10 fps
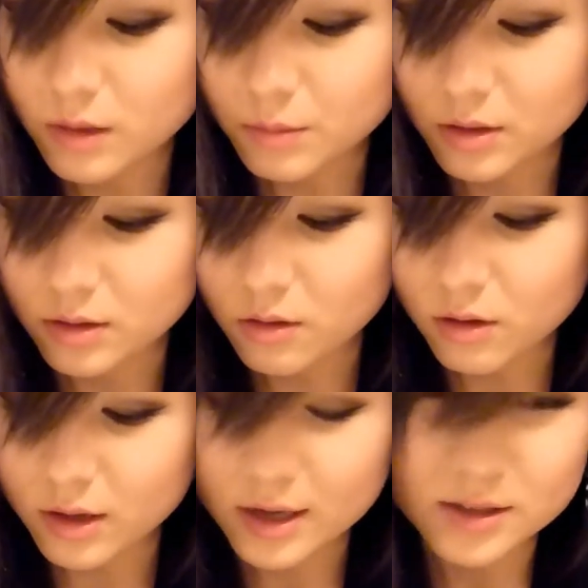I mean,
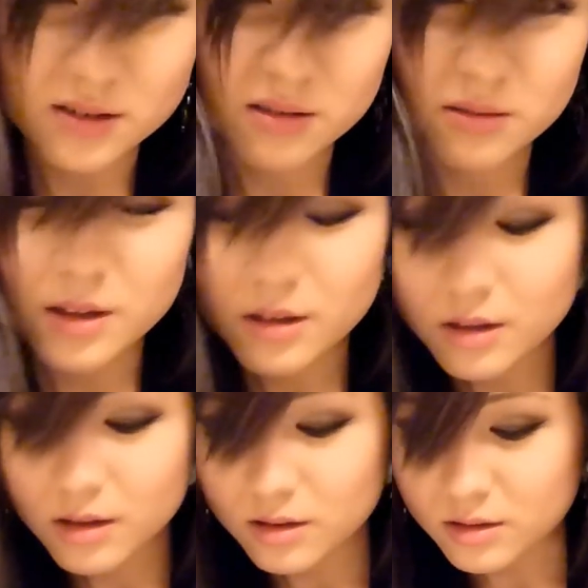all it has
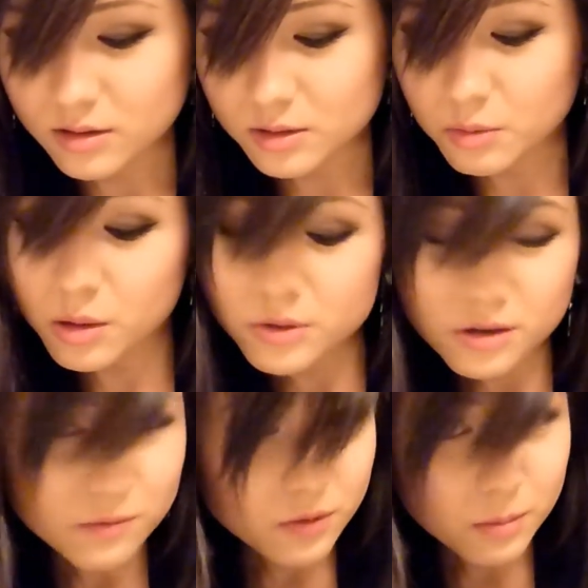is
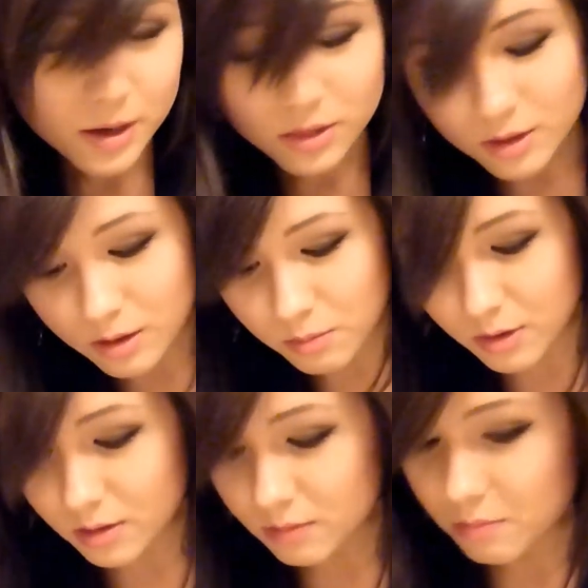Parmesan for the bad thing,
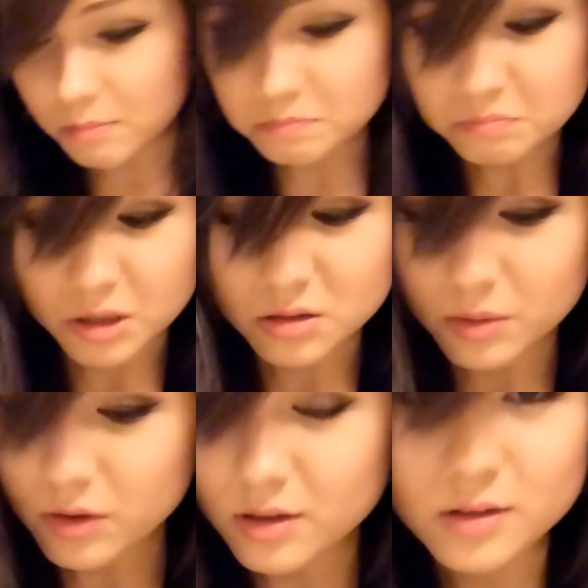but that's about it.